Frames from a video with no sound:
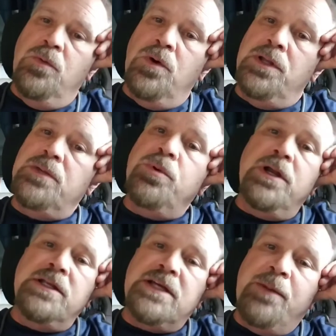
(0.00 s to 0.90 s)
one to
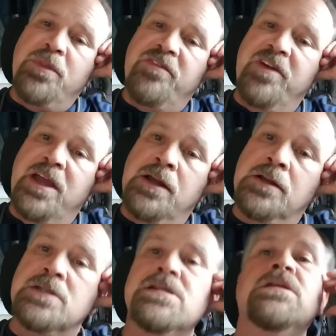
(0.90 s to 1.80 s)
put on top of the van
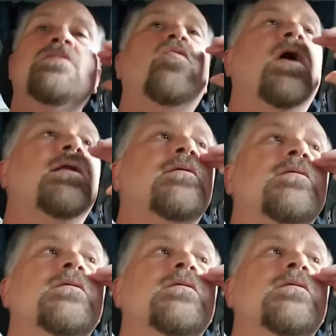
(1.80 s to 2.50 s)
because I didn't want